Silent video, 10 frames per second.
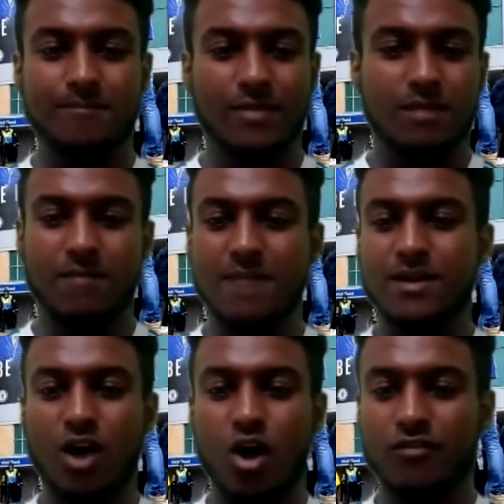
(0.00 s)
maybe
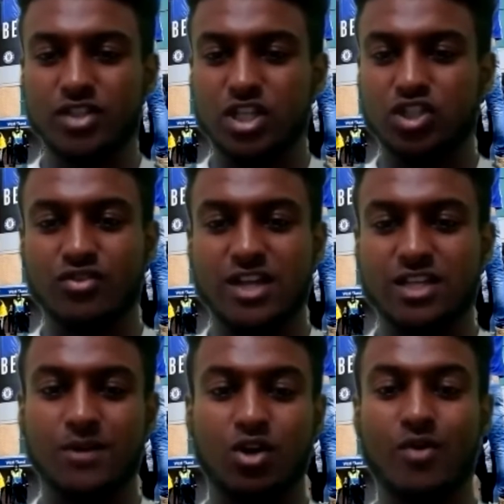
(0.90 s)
Kovacic or
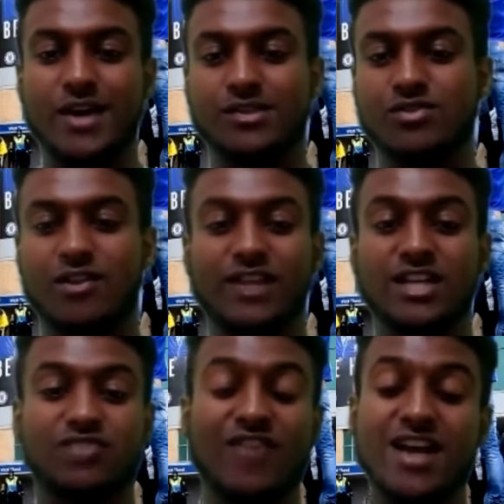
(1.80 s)
Azpilicueta. I think it's
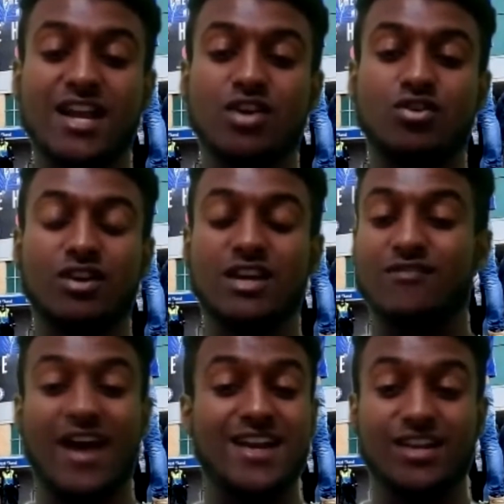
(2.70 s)
fair that you could give
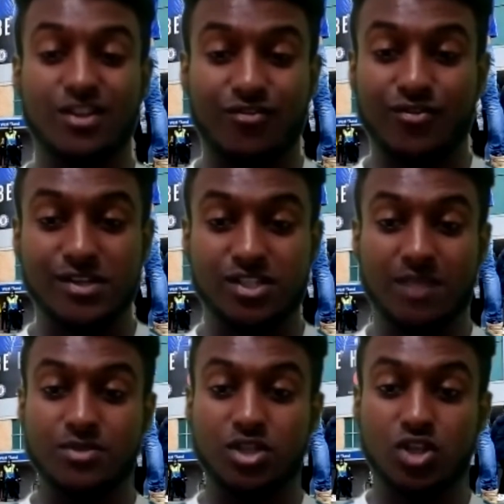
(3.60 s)
any of the 3
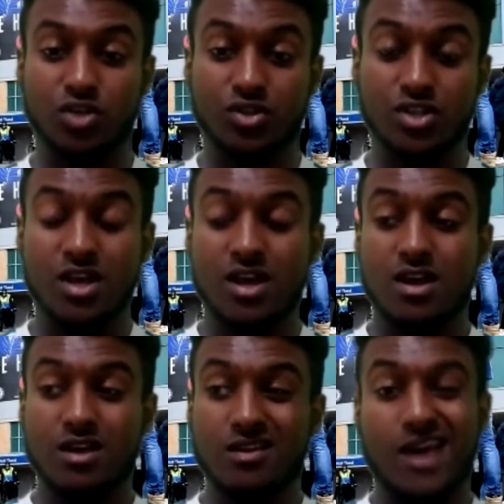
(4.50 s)
substitutes.
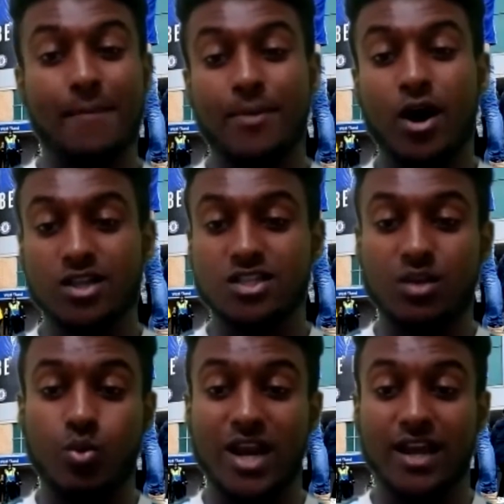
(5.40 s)
And personally,
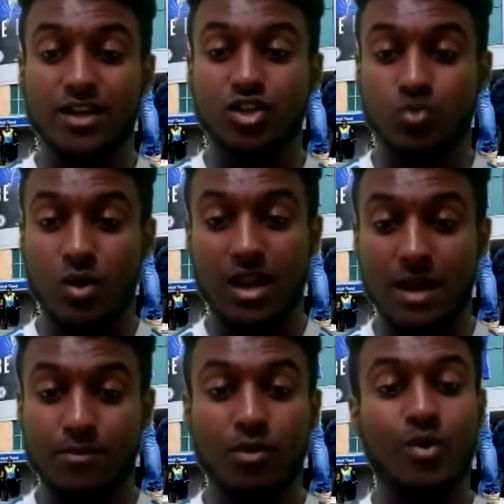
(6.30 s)
Willian as well. I'd
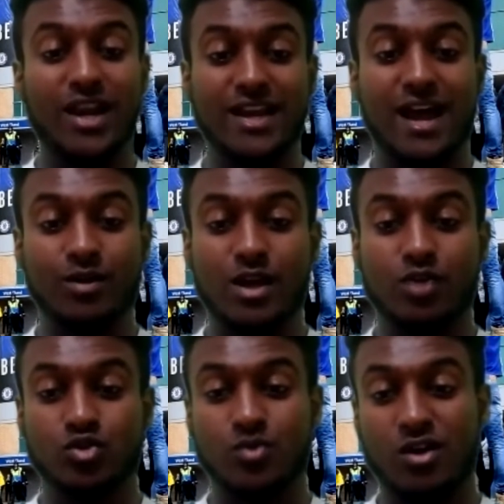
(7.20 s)
put Willian out there
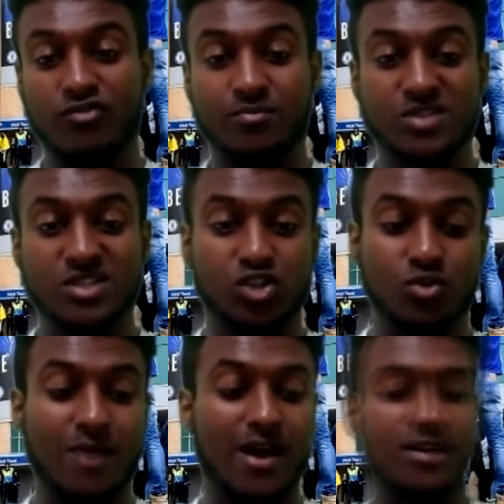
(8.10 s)
as well for potential
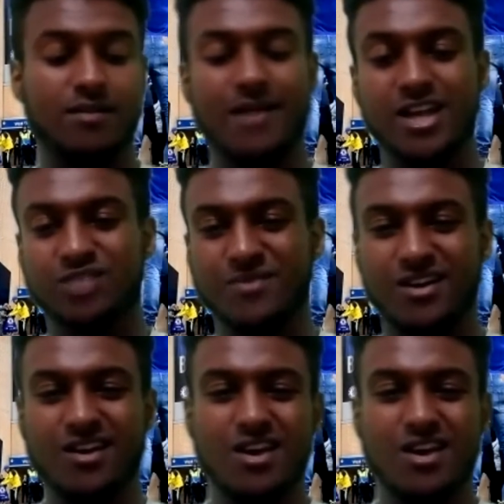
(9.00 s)
man of the match. But